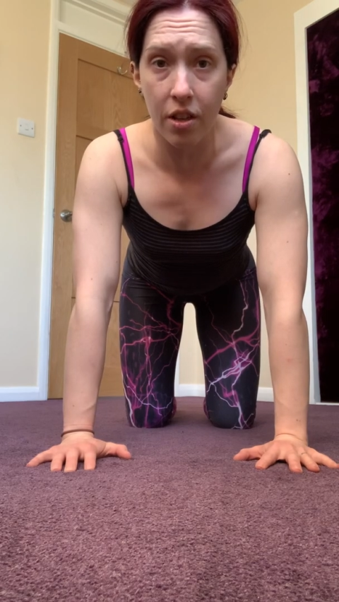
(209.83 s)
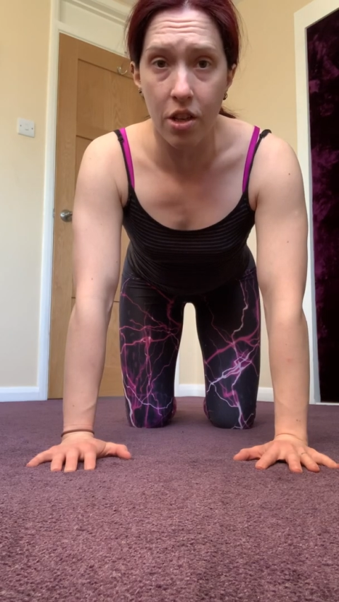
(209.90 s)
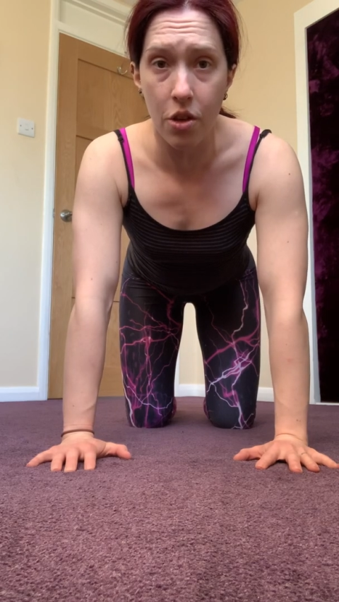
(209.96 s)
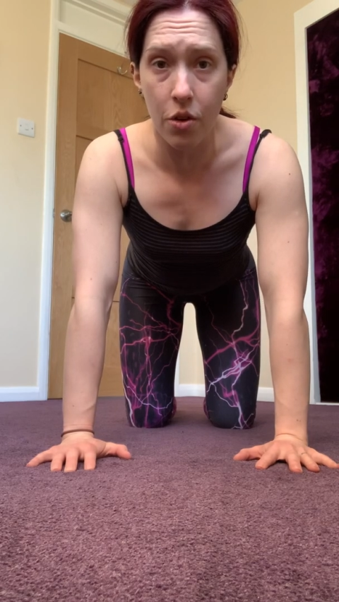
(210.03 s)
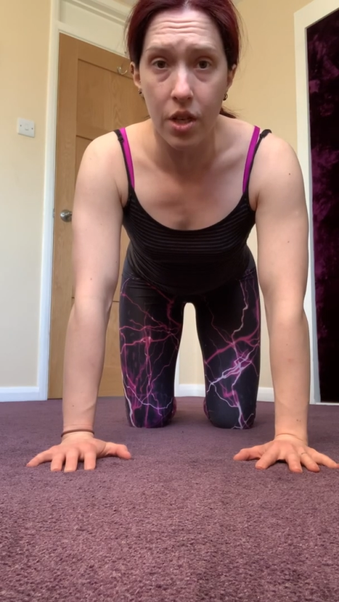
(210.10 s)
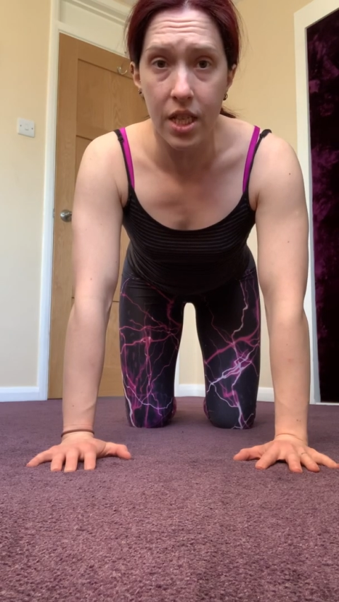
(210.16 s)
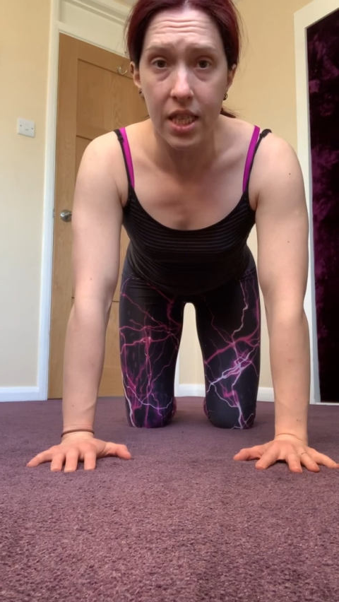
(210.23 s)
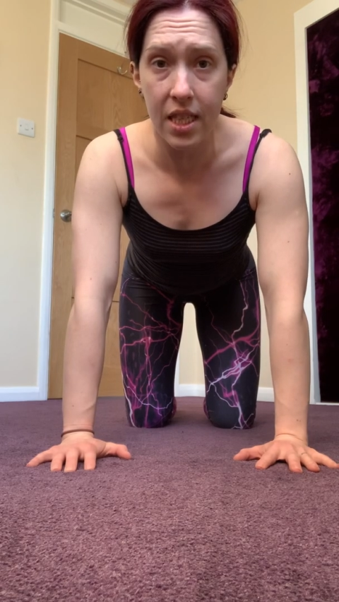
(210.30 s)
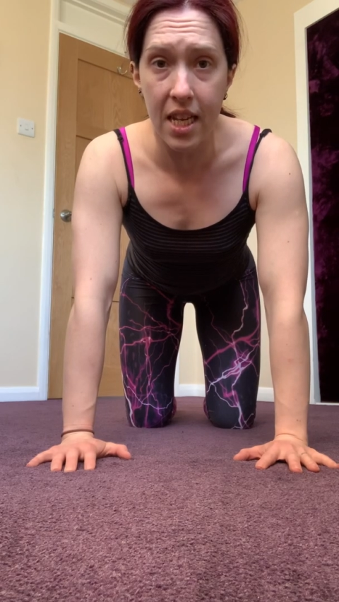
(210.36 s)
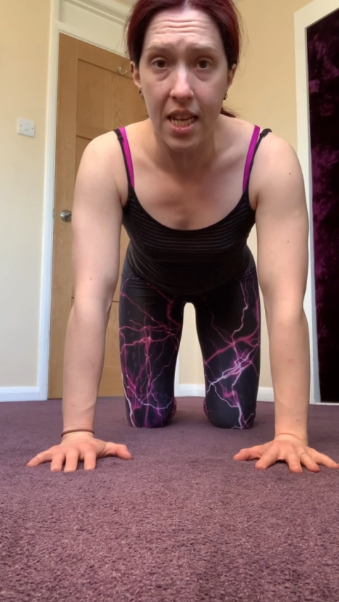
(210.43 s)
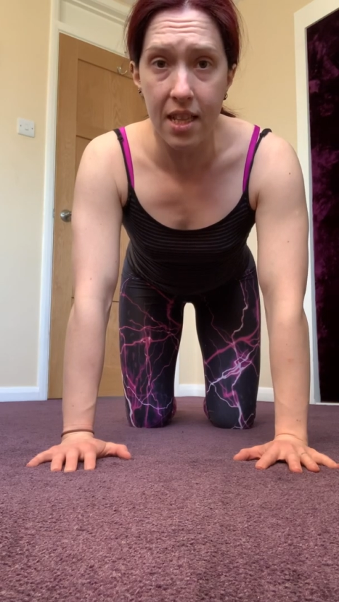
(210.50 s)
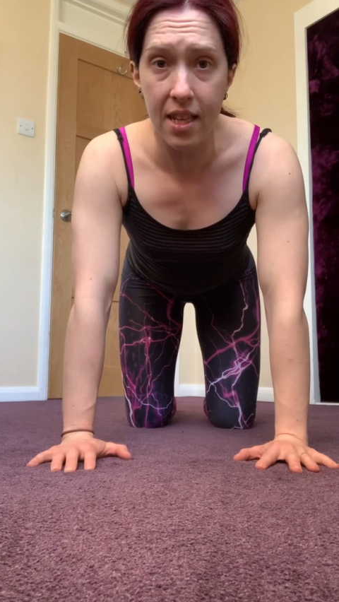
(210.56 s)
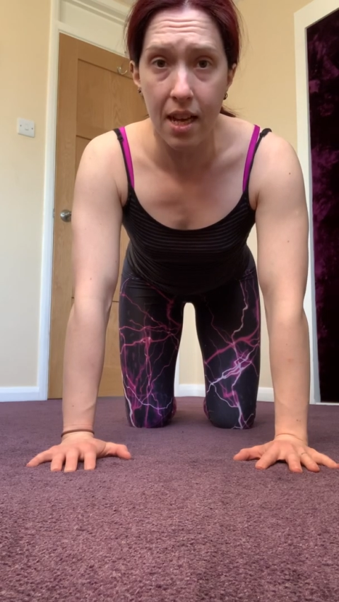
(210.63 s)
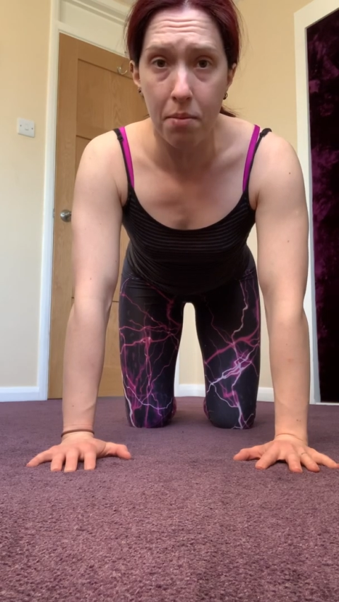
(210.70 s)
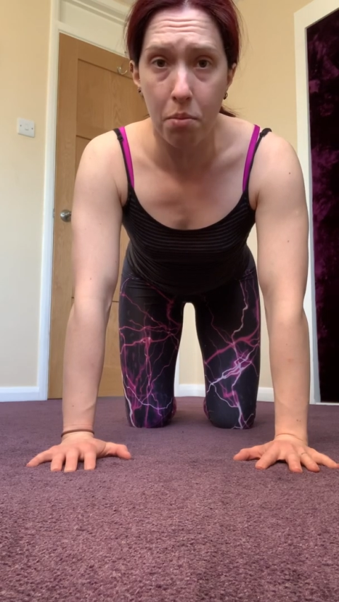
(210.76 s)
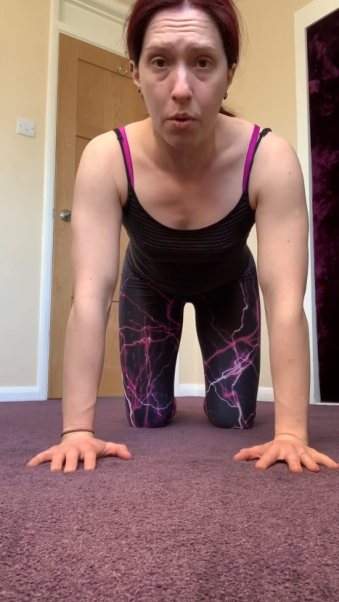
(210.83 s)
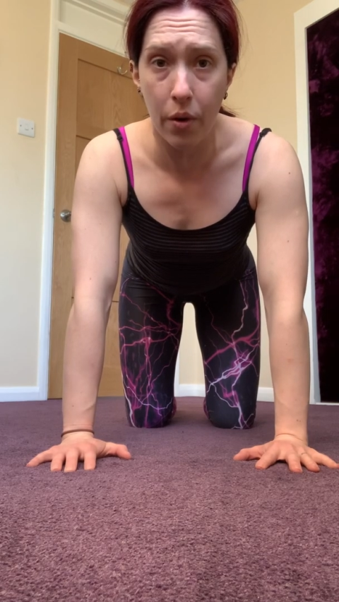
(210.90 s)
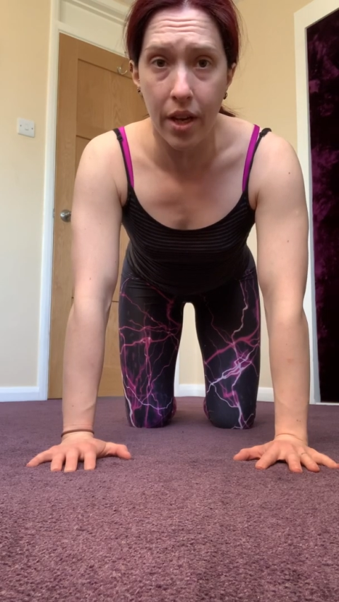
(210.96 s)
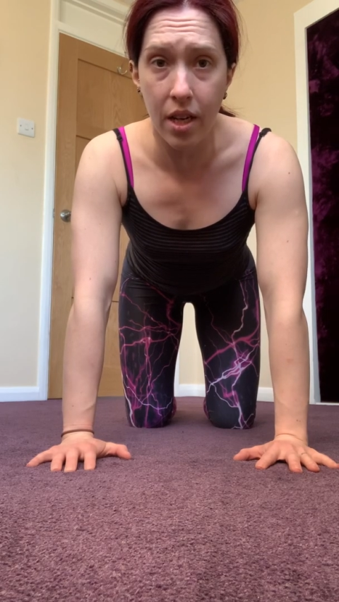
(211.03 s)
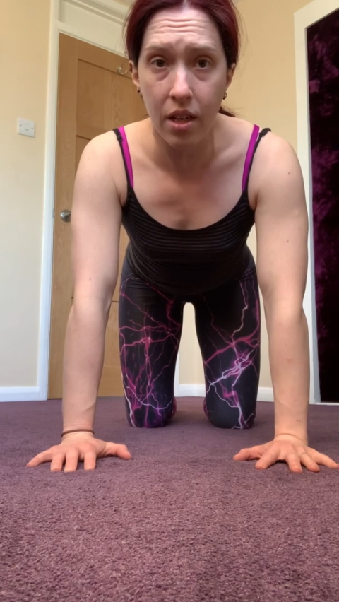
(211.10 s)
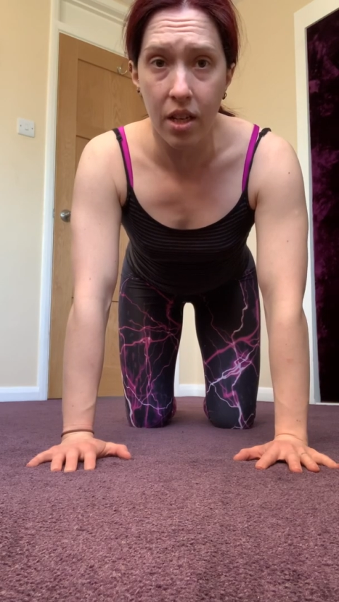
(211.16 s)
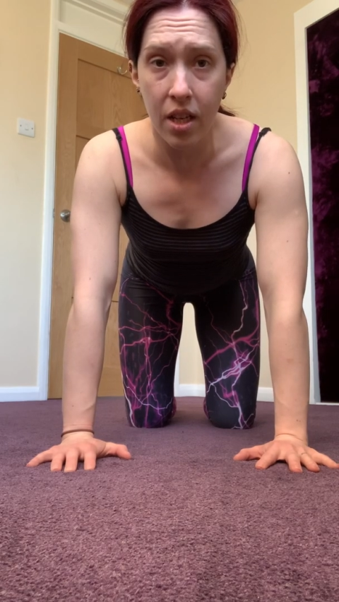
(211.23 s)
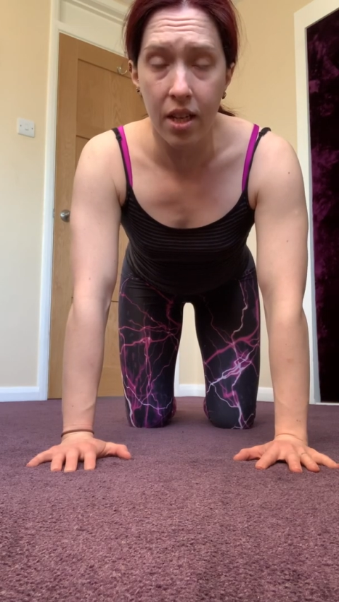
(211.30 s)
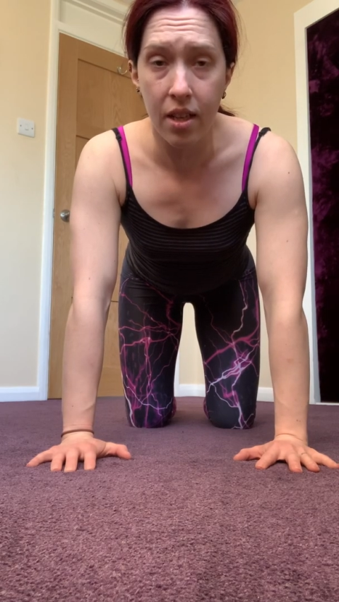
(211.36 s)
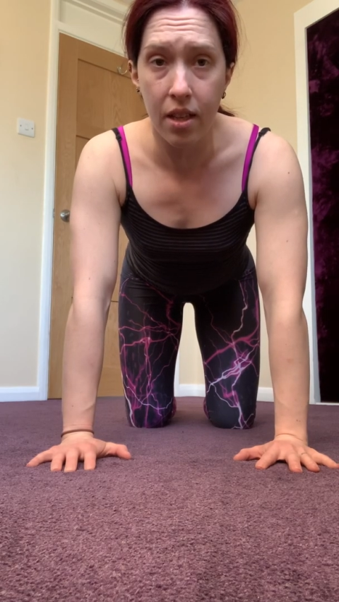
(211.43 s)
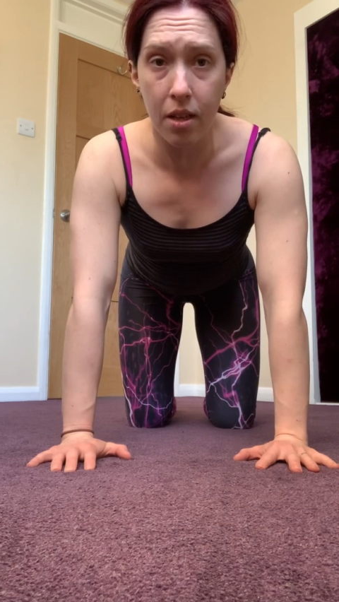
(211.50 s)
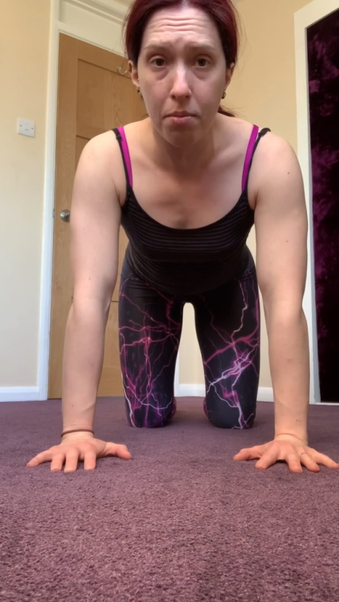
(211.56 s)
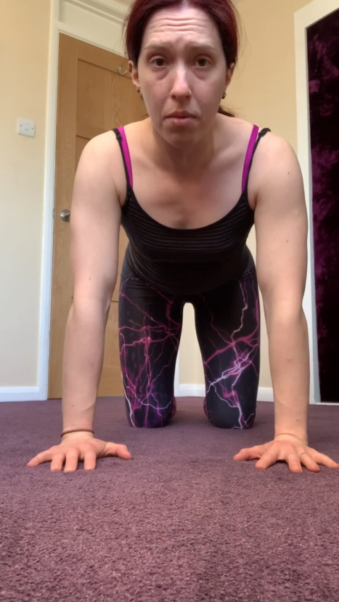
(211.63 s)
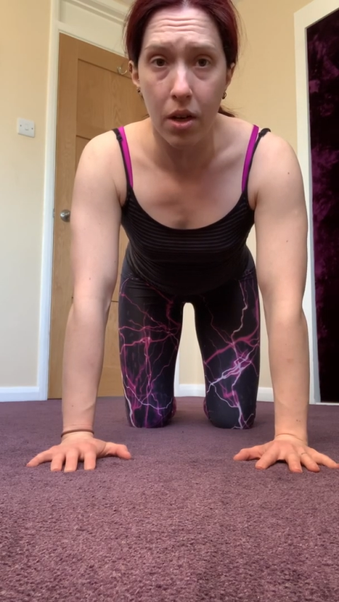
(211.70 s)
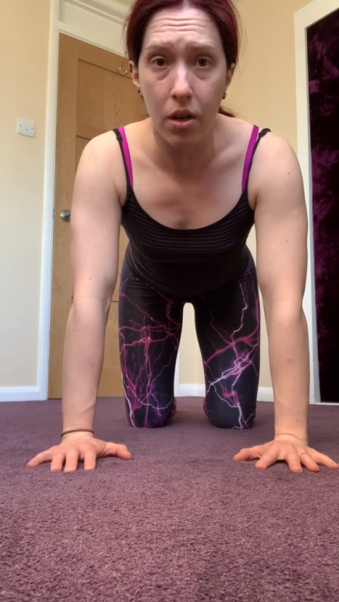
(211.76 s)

You can see at that point that my